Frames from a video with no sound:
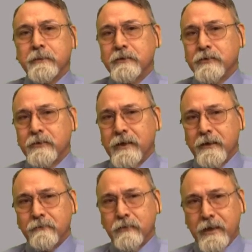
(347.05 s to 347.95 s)
make sure that
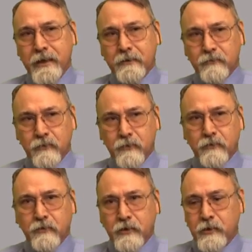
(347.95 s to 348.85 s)
everyone has
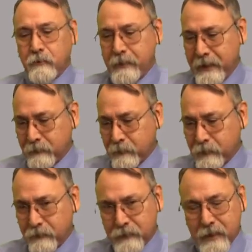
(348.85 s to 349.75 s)
good secure
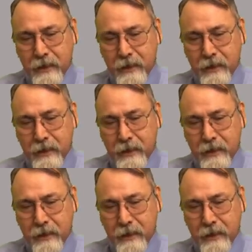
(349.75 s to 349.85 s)
passwords,